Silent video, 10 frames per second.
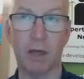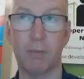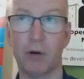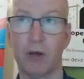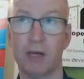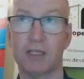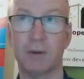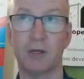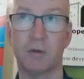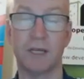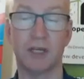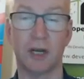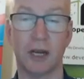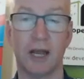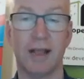I'm putting on a special
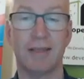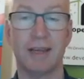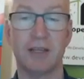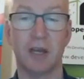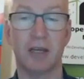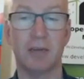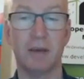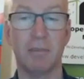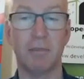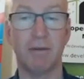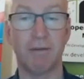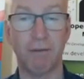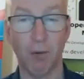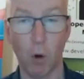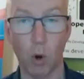session that is going to be
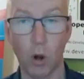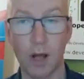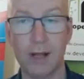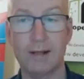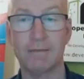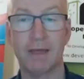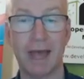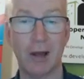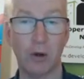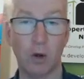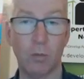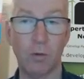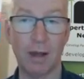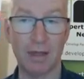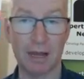before our normal
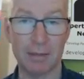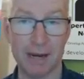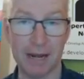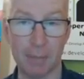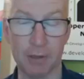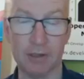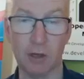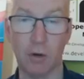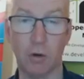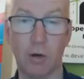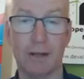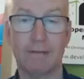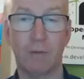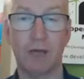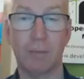monthly meetup. So
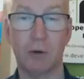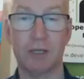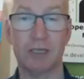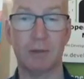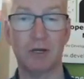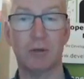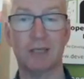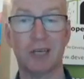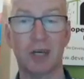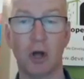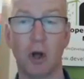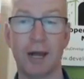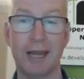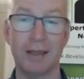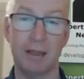we're going to put the special session
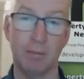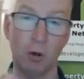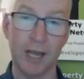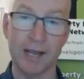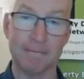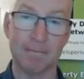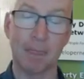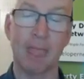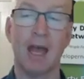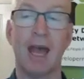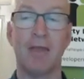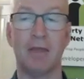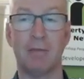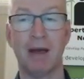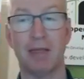on in the morning and
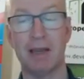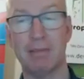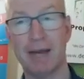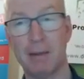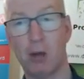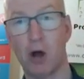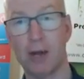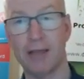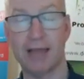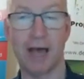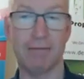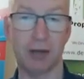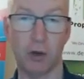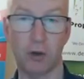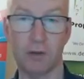then the monthly meetup on in the
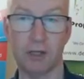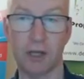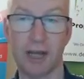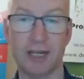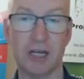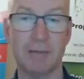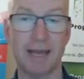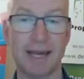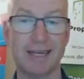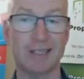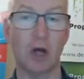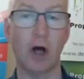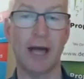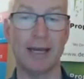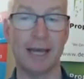afternoon. So you can actually make an
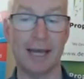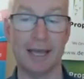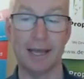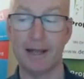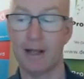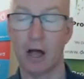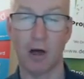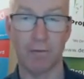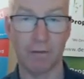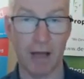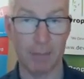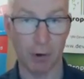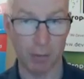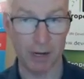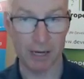entire day of
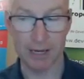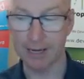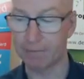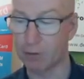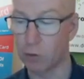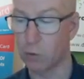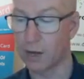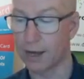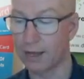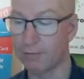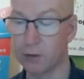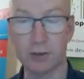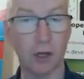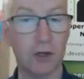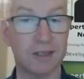property if you
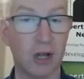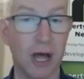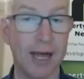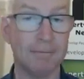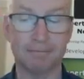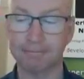so desire.